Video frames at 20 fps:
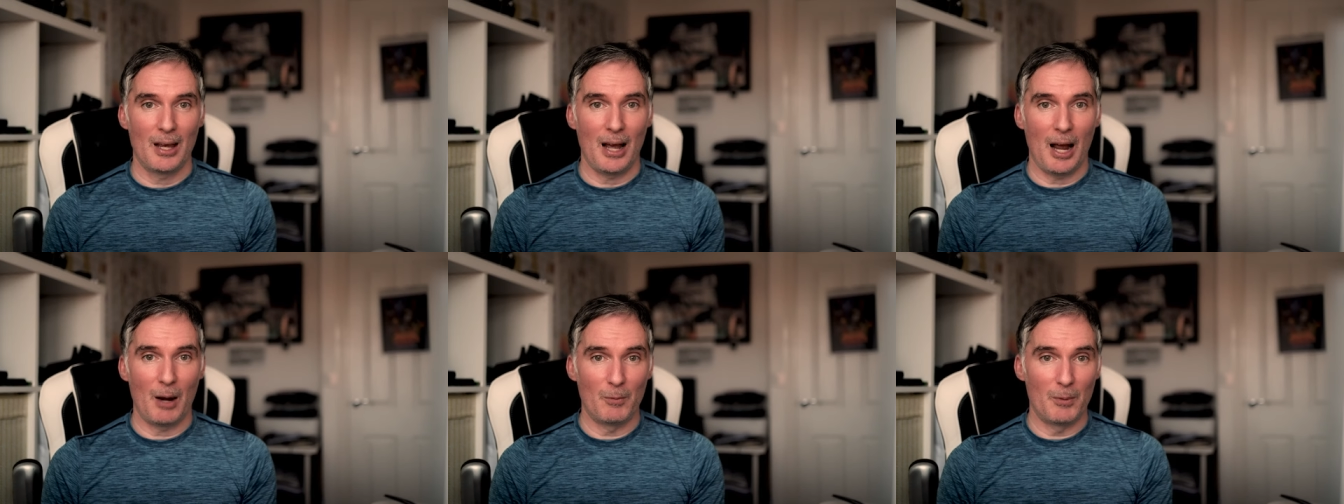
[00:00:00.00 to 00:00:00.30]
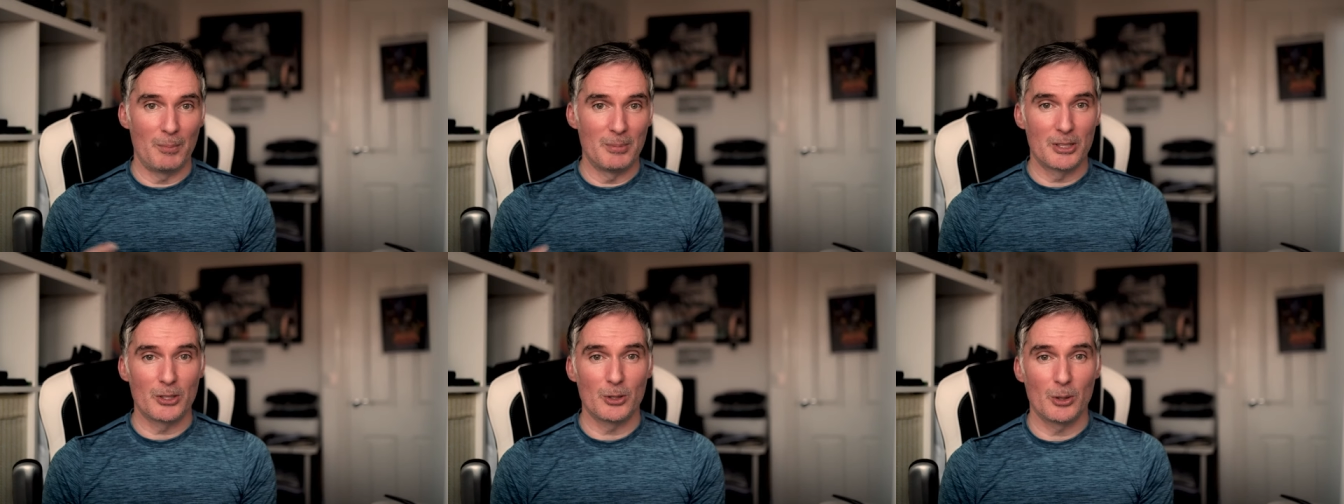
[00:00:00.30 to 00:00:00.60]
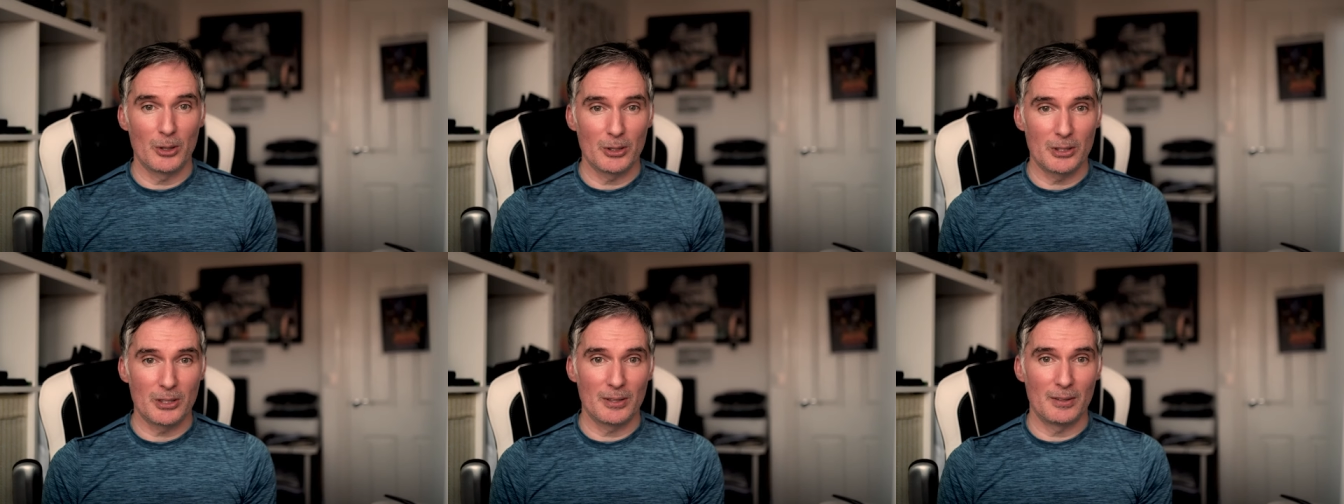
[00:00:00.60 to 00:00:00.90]
And we've been
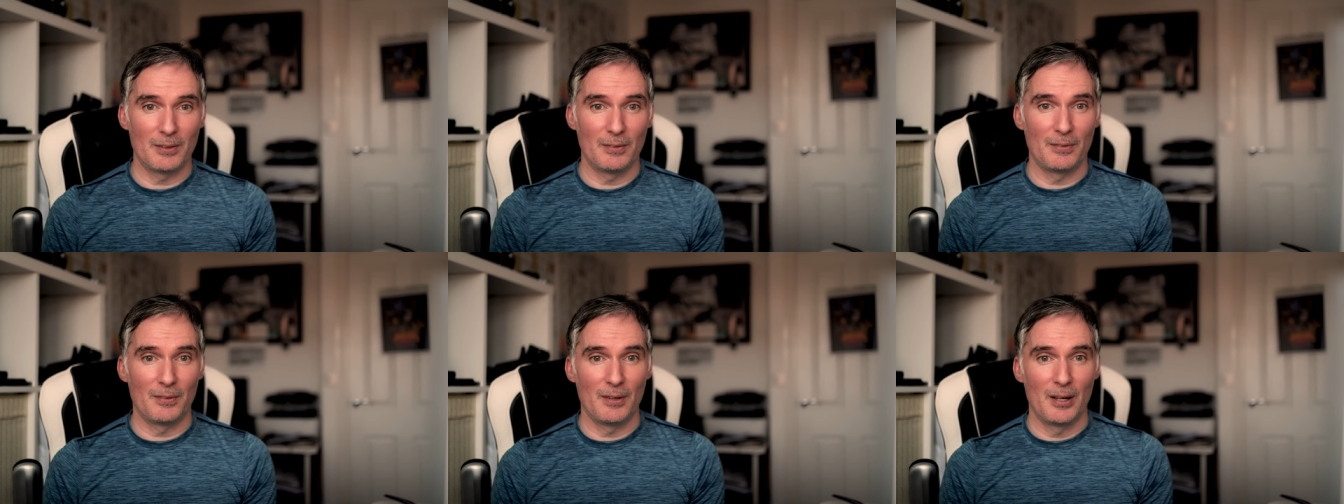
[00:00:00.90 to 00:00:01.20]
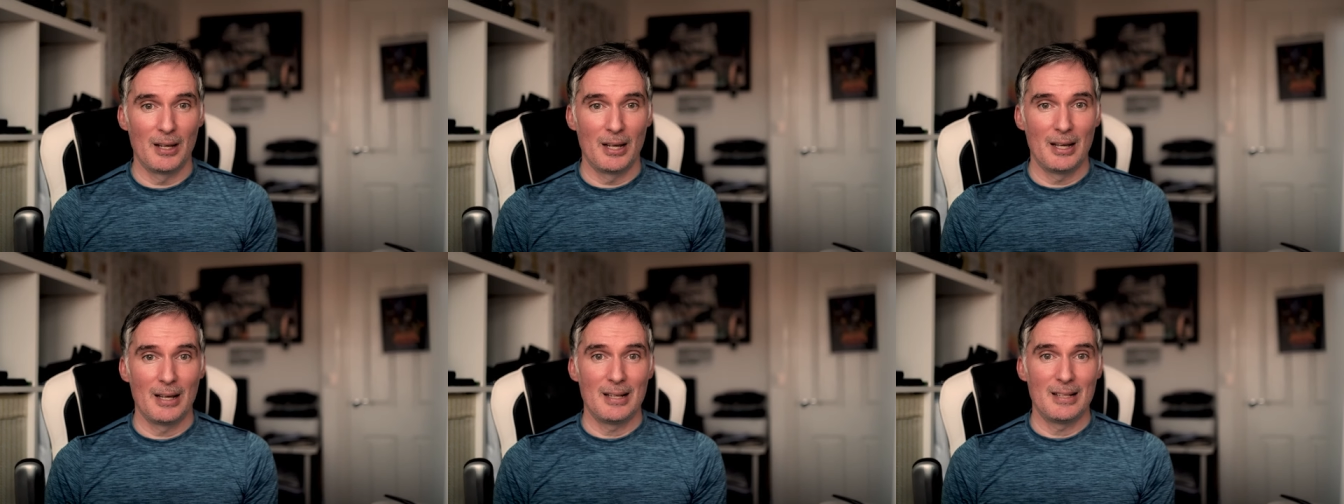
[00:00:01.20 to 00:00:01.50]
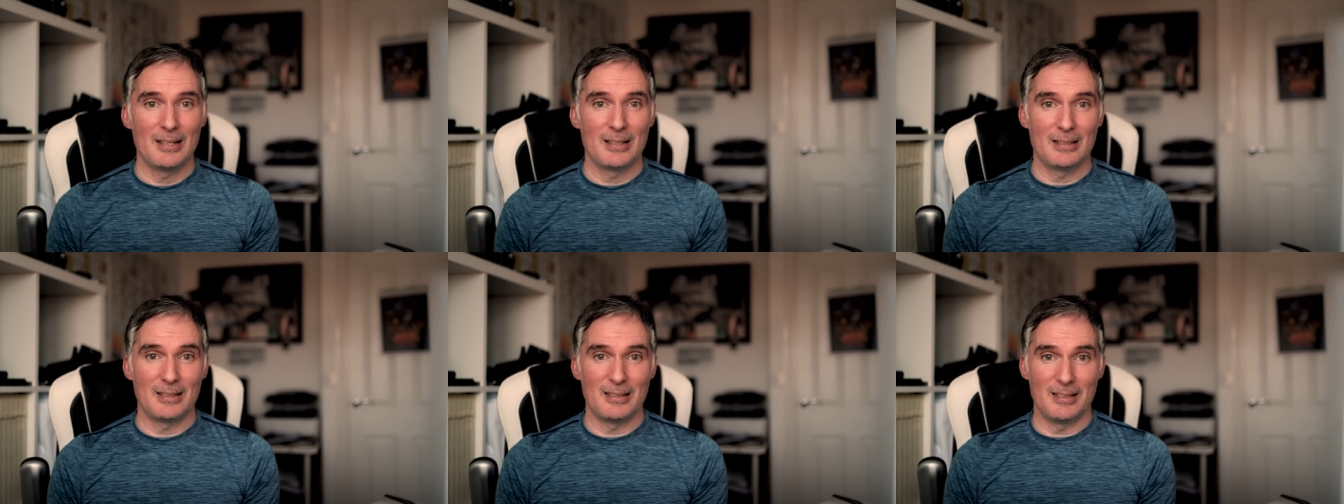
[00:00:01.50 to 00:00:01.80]
sort of
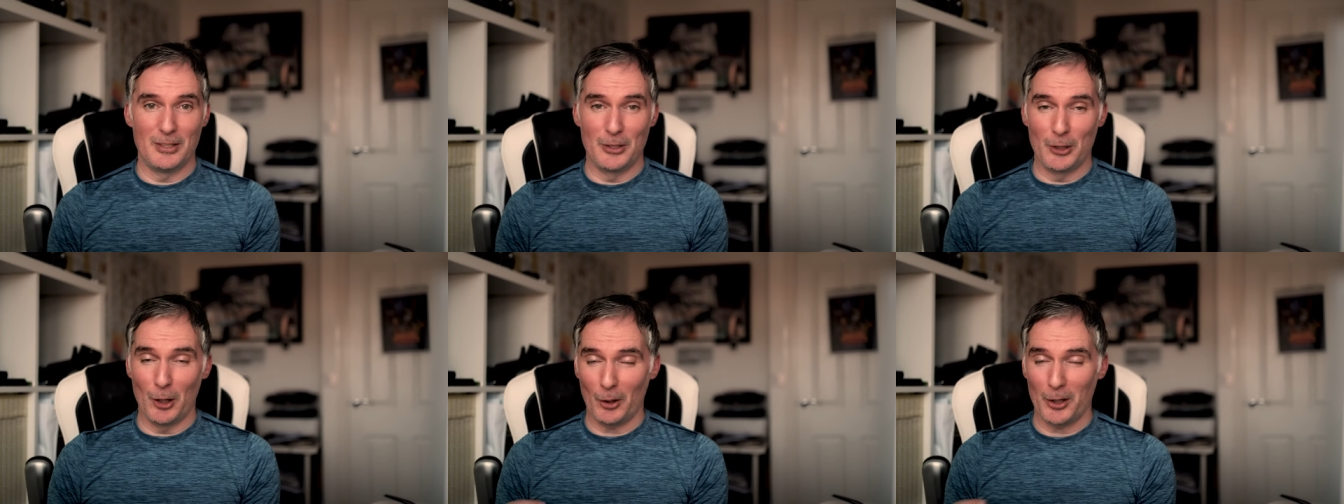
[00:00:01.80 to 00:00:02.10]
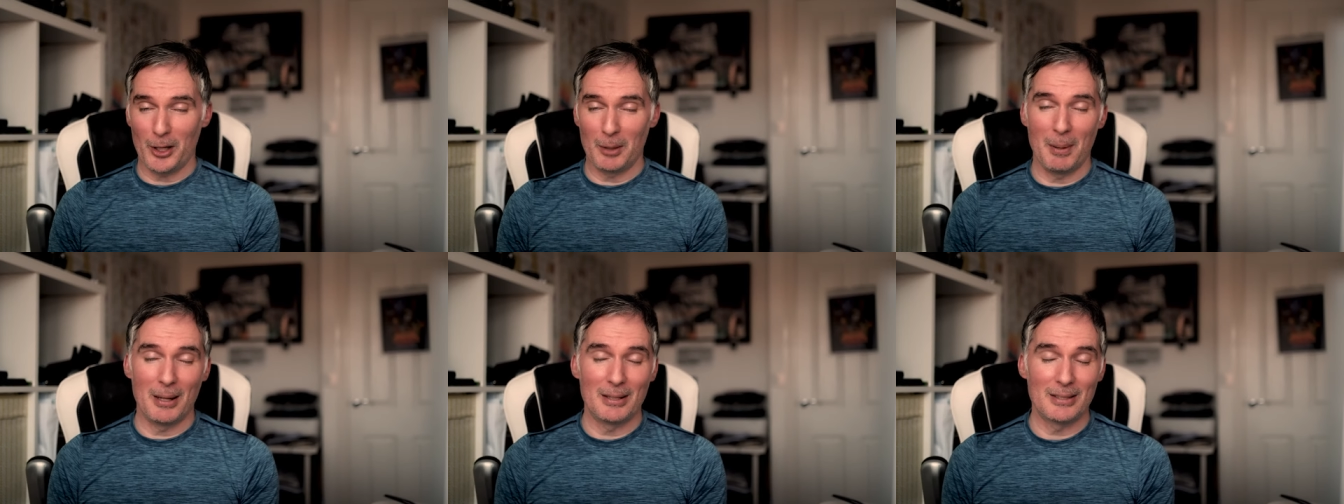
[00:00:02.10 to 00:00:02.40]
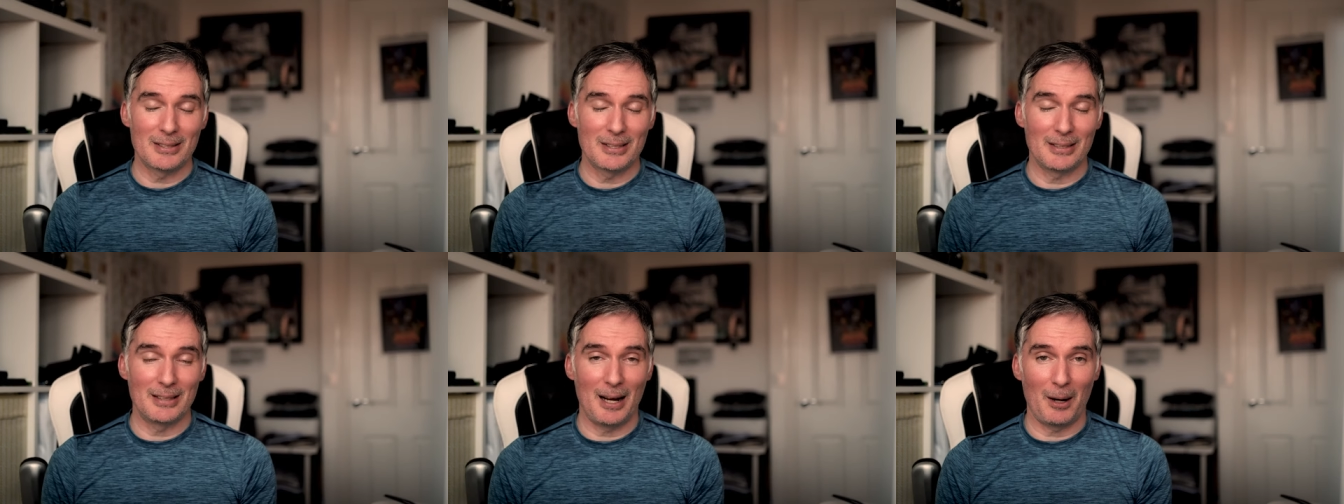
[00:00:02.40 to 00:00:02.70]

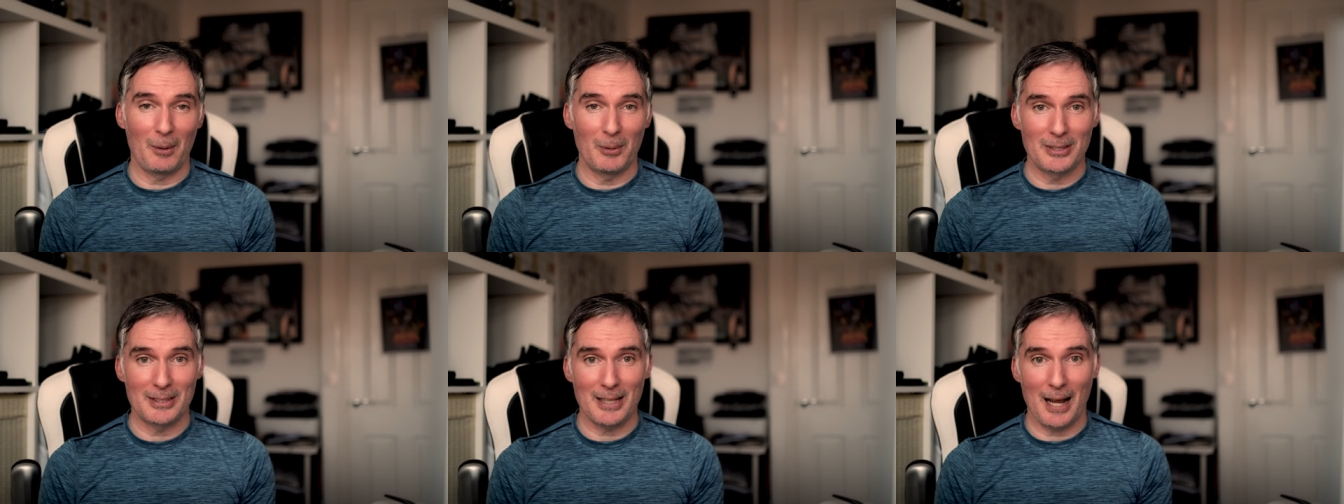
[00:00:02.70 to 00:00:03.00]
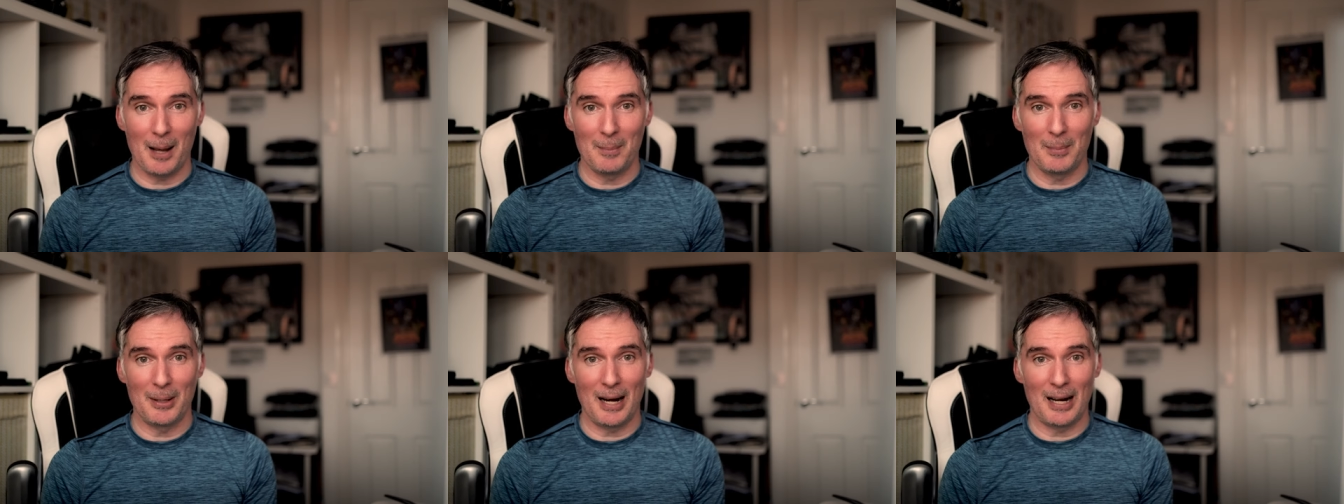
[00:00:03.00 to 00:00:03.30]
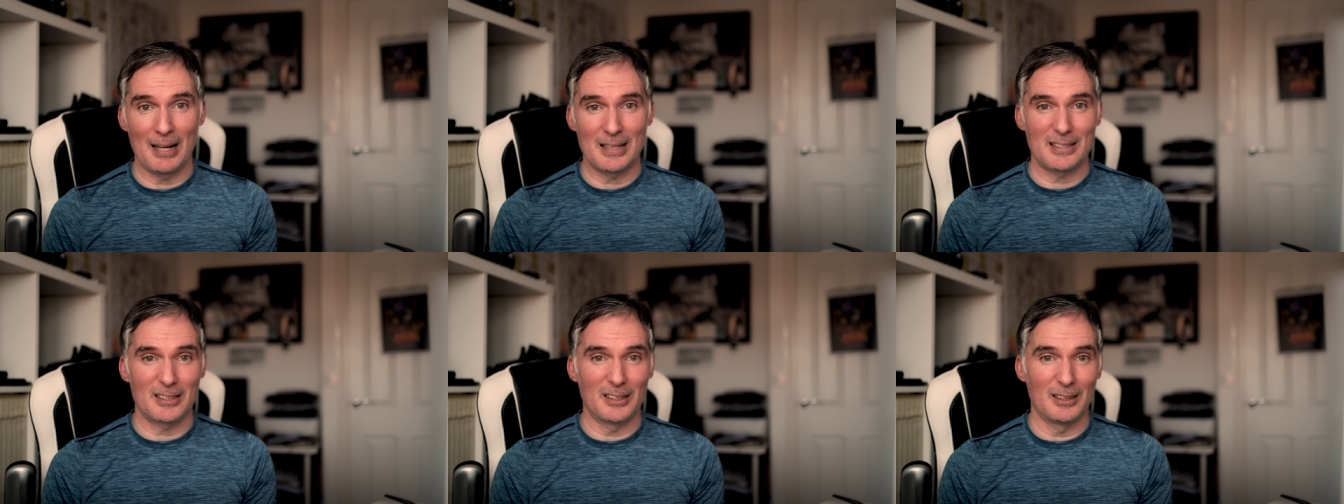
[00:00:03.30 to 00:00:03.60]
documenting our time in
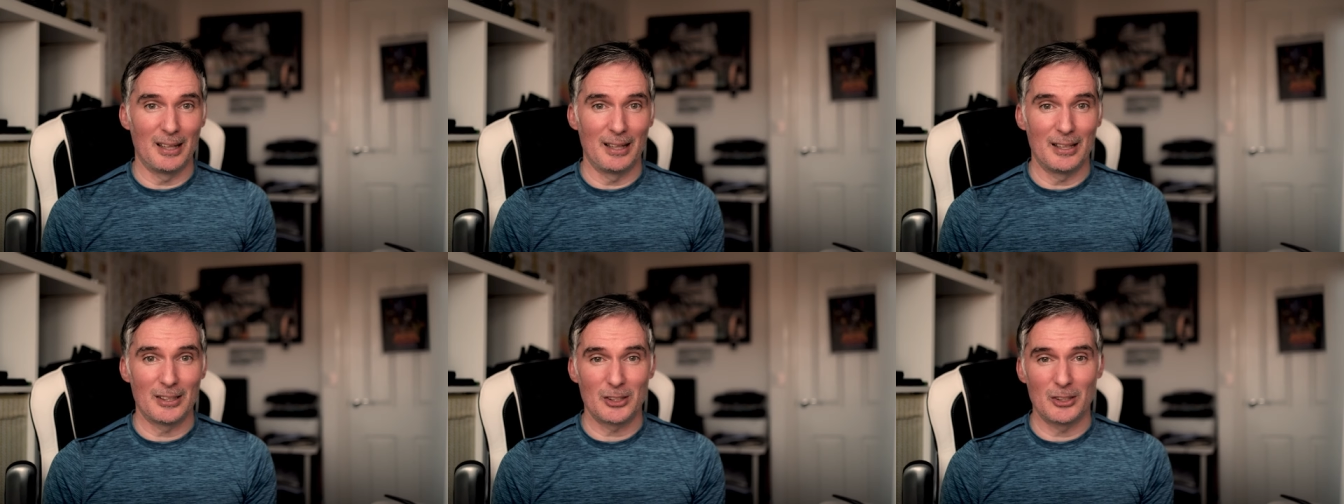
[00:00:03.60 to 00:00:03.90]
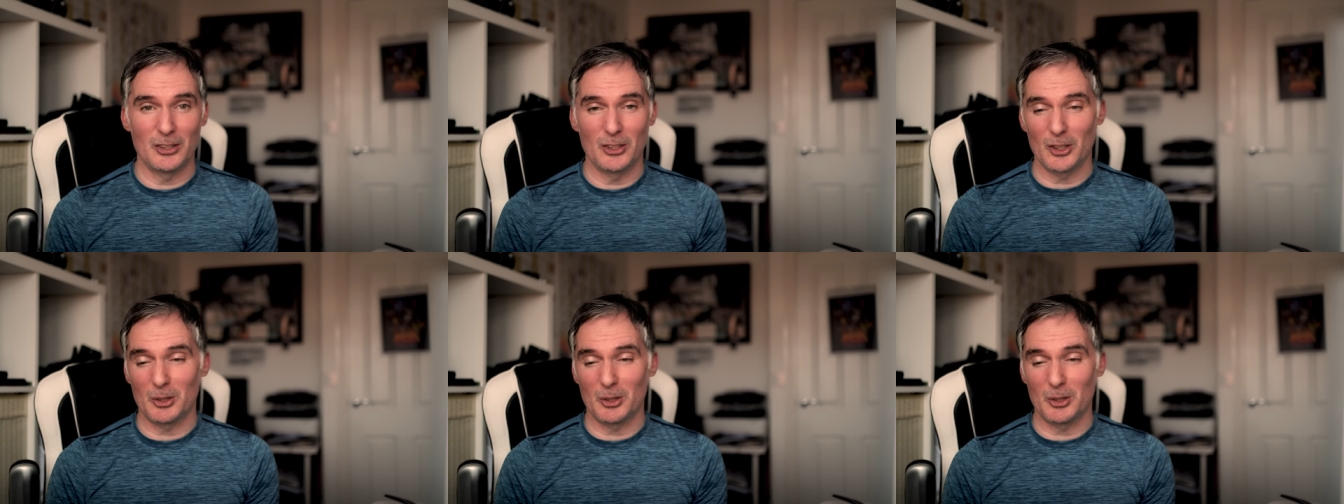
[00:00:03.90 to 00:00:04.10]
isolation,